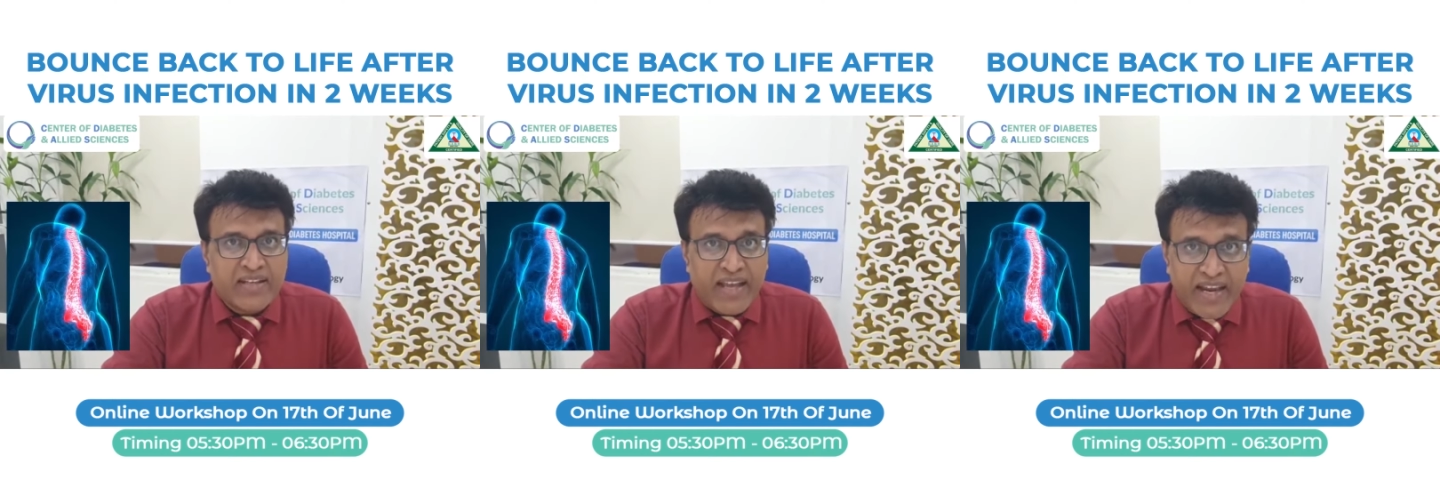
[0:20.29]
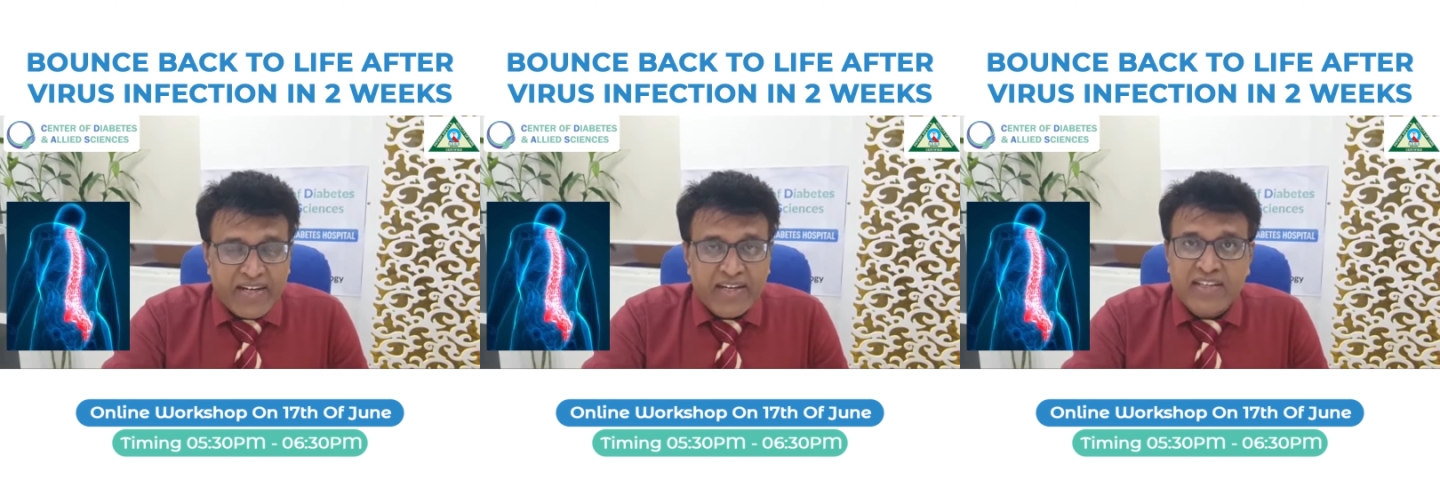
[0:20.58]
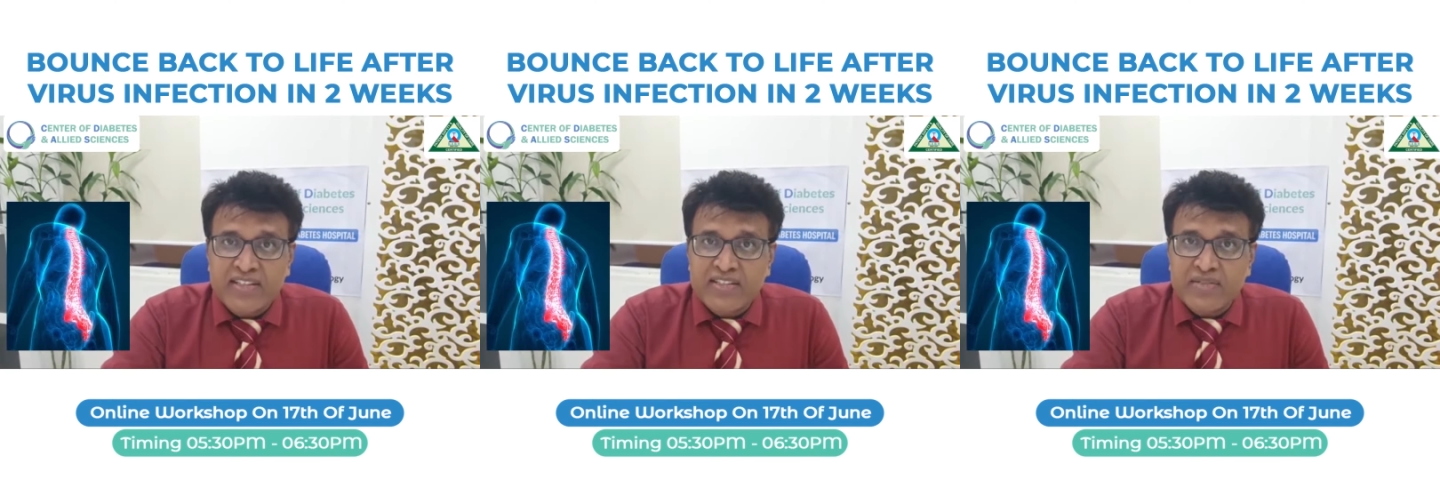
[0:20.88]
and
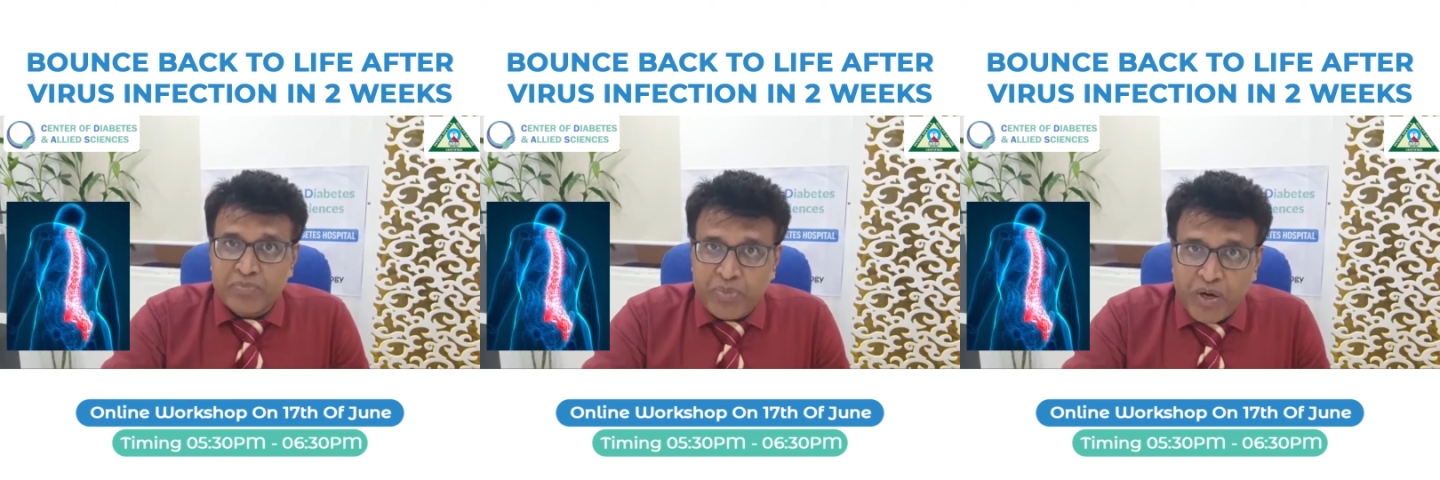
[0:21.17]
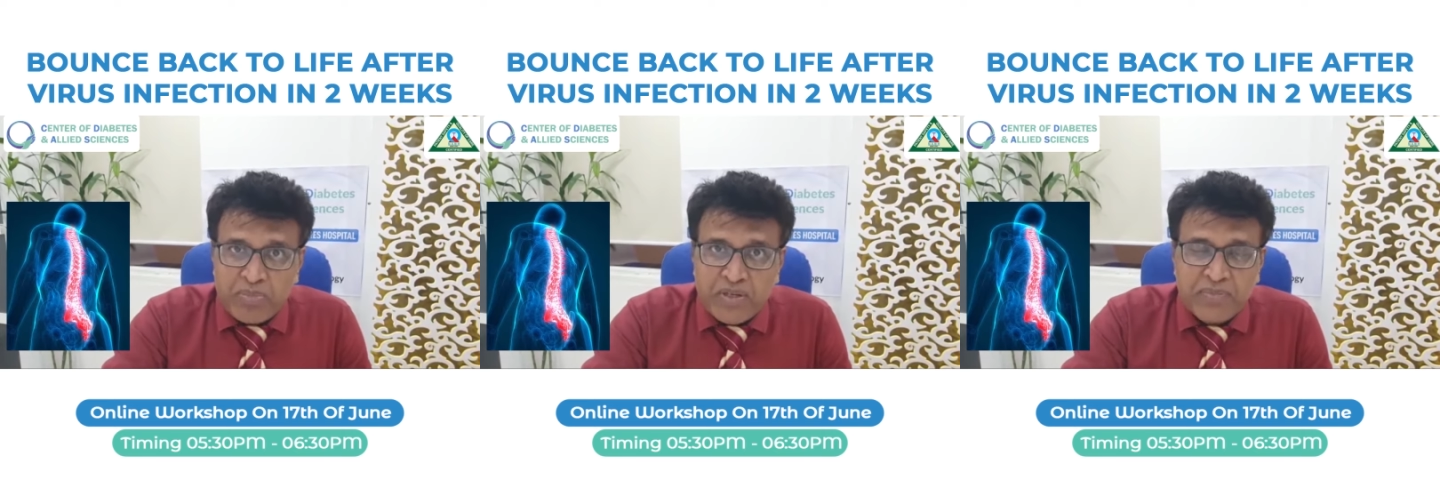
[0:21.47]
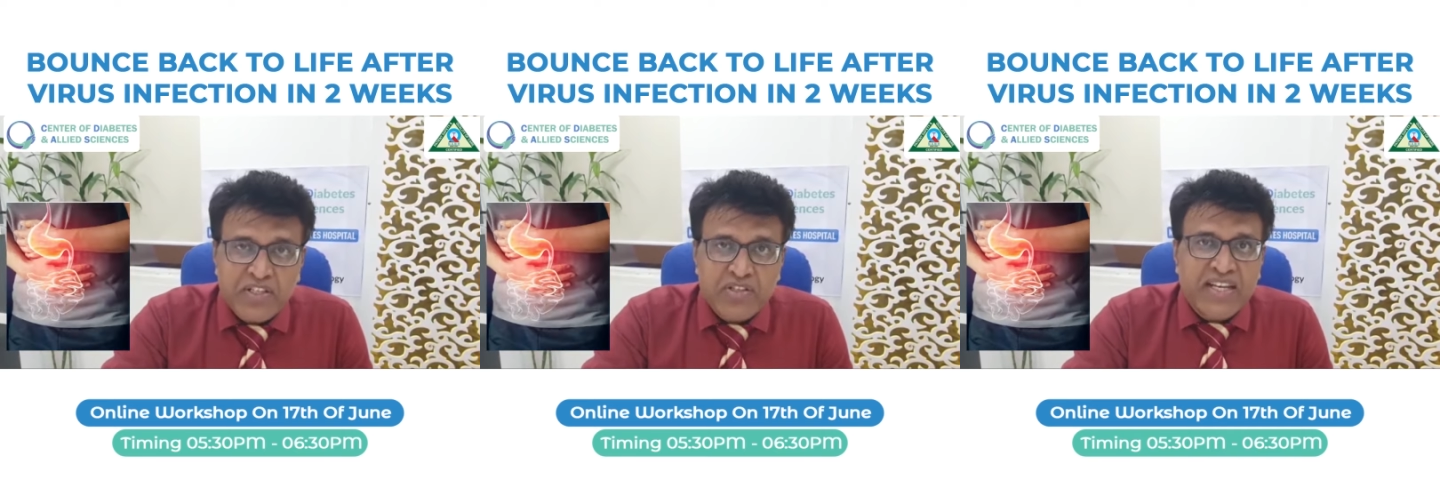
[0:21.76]
problem
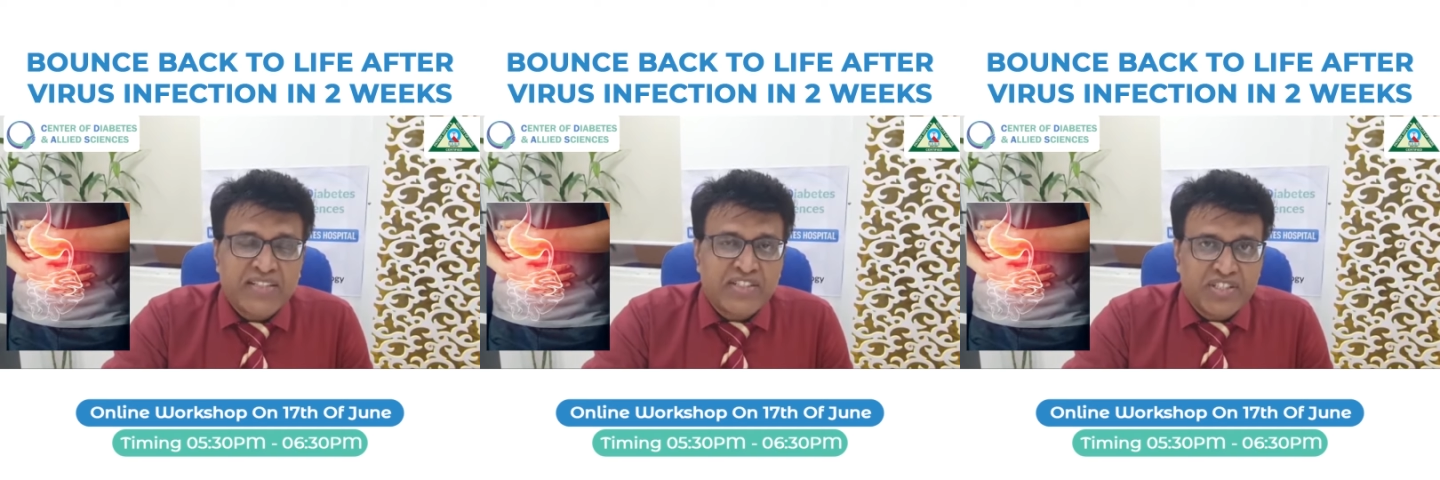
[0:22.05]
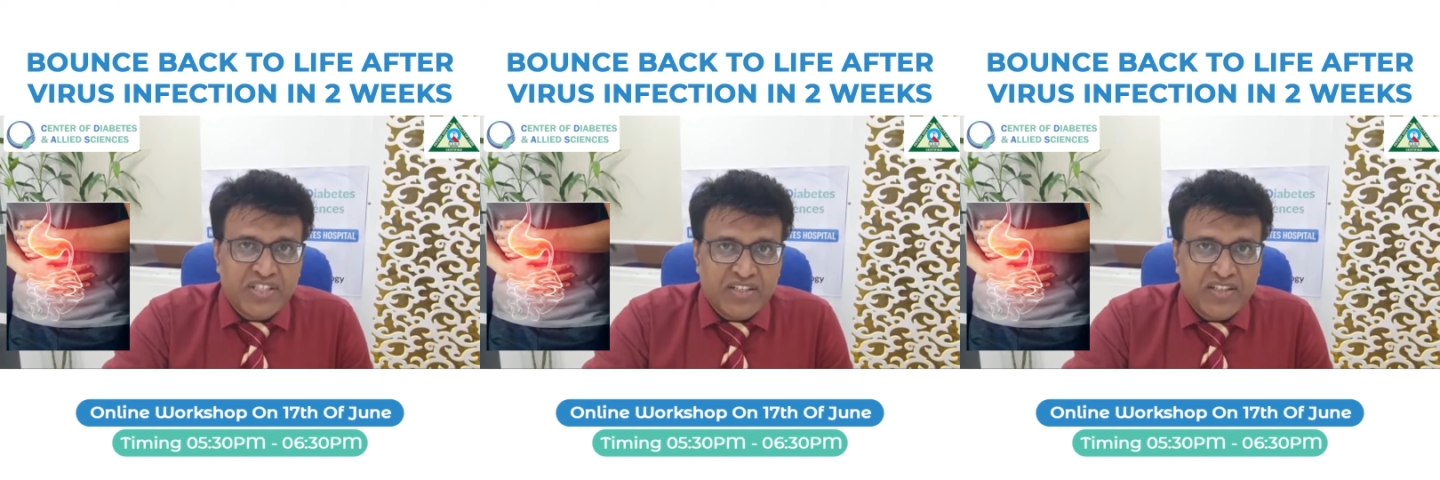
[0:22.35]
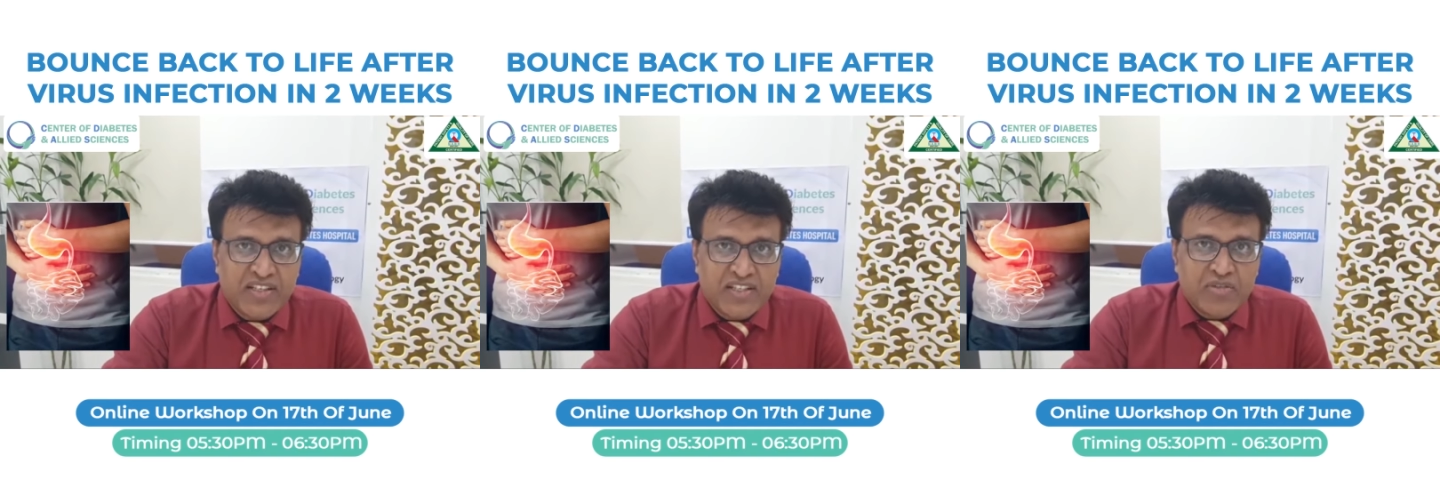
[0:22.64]
in your digestion.
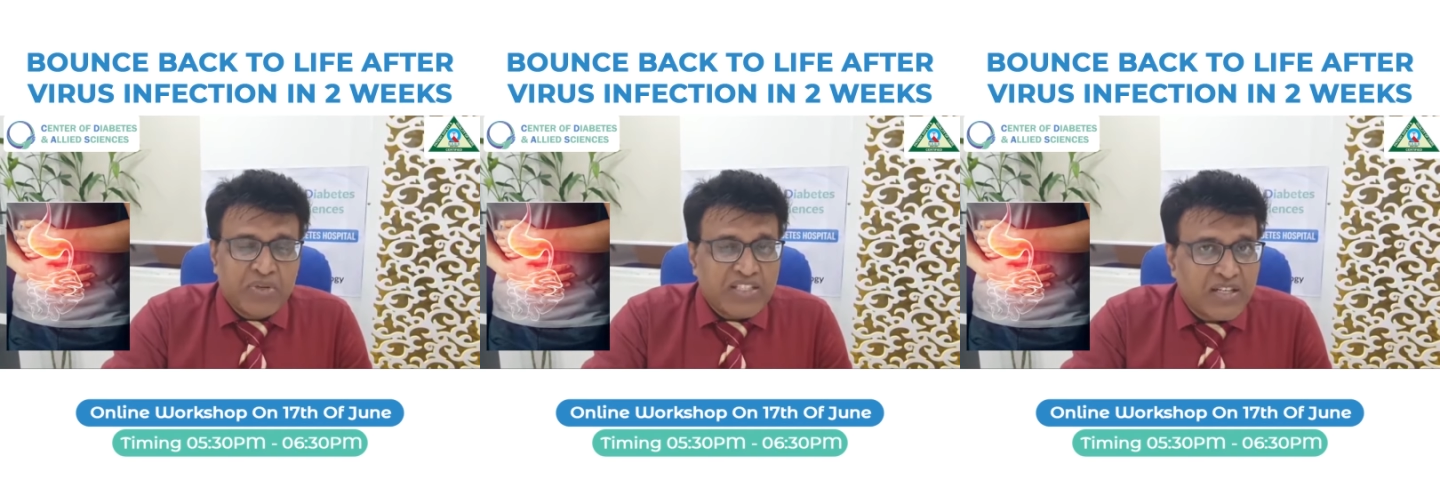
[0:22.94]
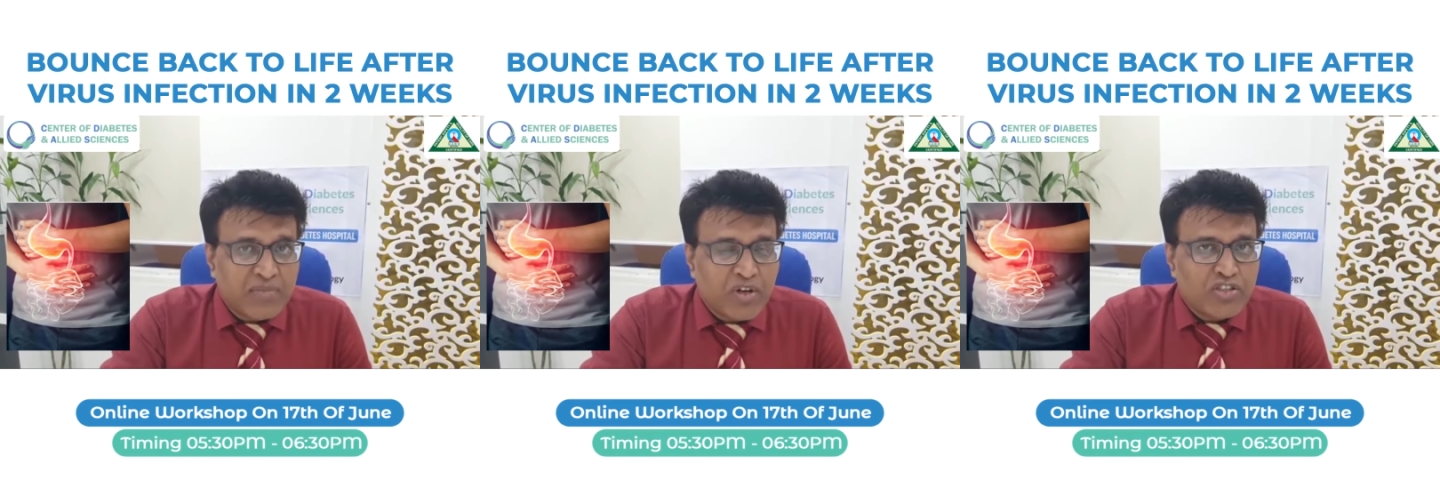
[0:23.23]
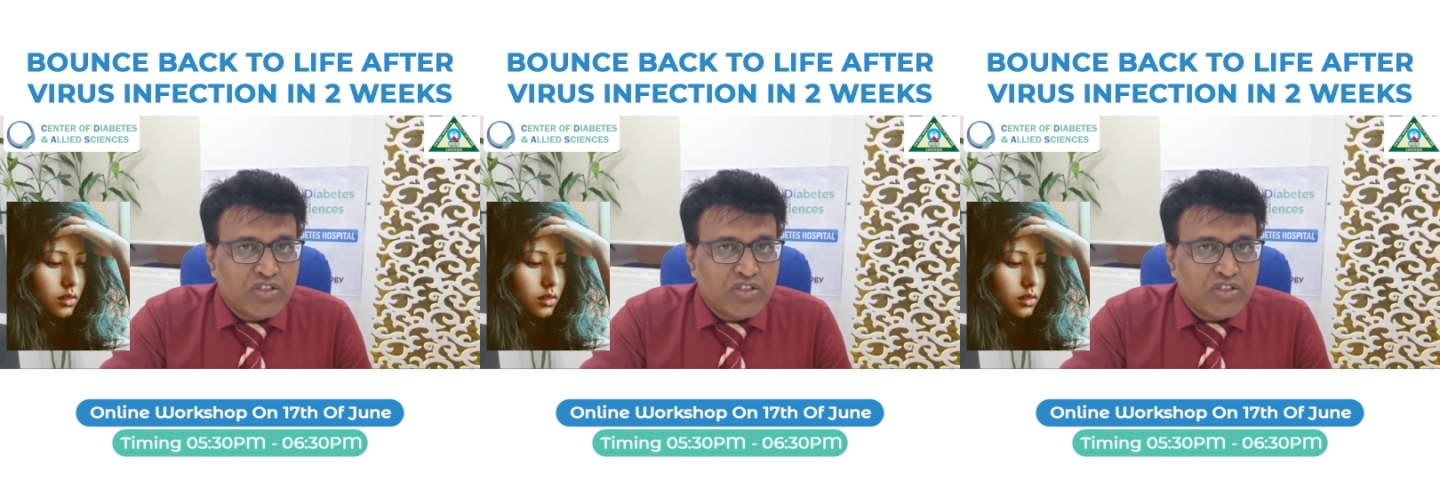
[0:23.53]
You must have lost